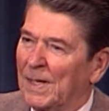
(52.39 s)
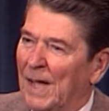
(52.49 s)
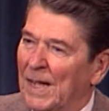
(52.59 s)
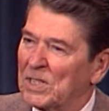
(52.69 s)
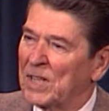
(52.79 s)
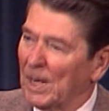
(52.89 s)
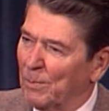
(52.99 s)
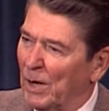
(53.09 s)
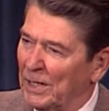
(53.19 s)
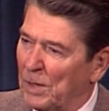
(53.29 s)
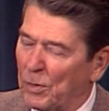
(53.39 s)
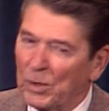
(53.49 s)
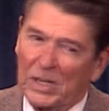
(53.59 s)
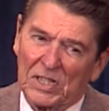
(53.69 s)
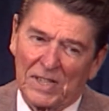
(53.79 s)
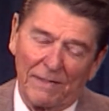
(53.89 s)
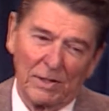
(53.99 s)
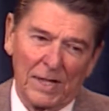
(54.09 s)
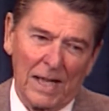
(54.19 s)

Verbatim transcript: I celebrated the 37th